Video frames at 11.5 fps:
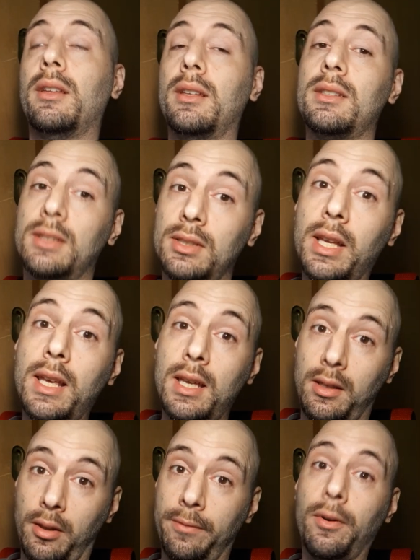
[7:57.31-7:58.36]

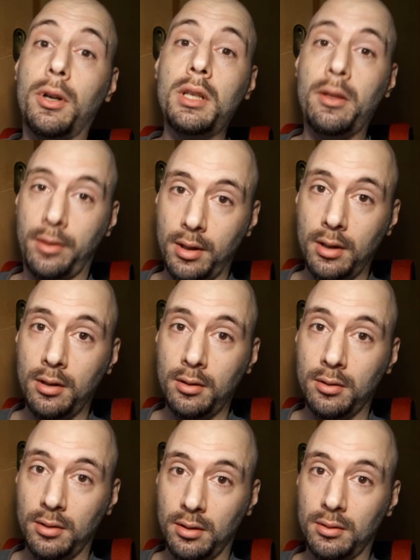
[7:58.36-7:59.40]
saying the funny thing
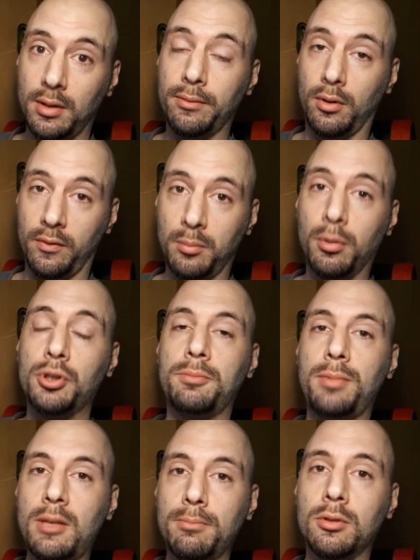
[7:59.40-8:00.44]
in front of a bunch of
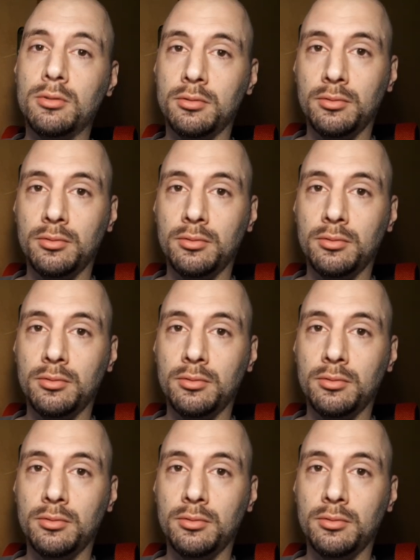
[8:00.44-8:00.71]
people.